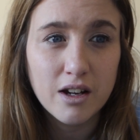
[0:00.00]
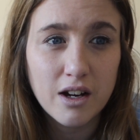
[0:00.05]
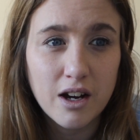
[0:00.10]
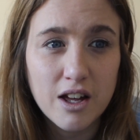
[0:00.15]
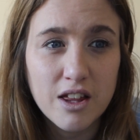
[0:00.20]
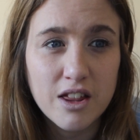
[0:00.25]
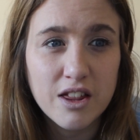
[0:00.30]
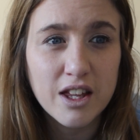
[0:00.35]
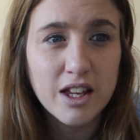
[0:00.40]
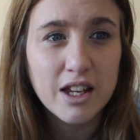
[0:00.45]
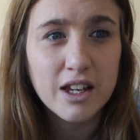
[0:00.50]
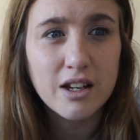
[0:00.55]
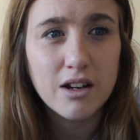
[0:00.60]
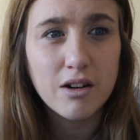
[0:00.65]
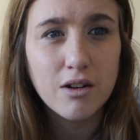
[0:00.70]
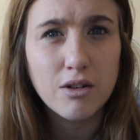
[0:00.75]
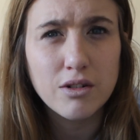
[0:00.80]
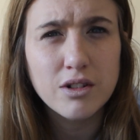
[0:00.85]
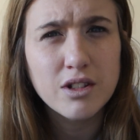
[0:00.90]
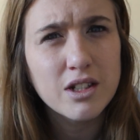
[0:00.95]
I think
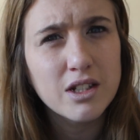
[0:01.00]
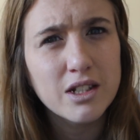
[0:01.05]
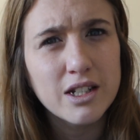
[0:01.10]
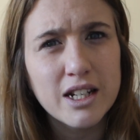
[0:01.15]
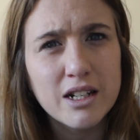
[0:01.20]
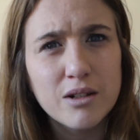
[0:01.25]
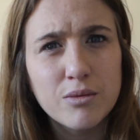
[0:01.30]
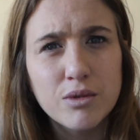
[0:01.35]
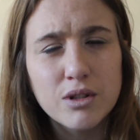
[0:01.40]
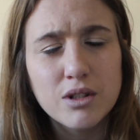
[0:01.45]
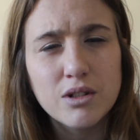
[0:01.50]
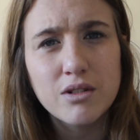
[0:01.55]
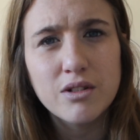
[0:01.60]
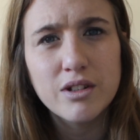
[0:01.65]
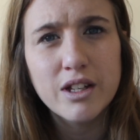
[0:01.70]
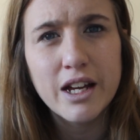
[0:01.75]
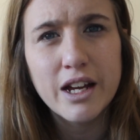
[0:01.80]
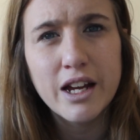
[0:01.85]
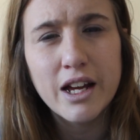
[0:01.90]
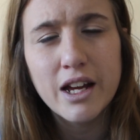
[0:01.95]
Austin was on
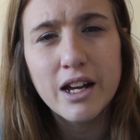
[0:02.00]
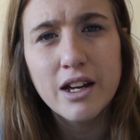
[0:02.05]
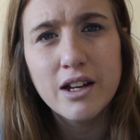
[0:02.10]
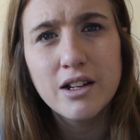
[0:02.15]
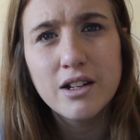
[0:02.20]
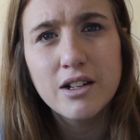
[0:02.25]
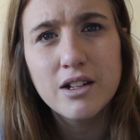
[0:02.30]
there.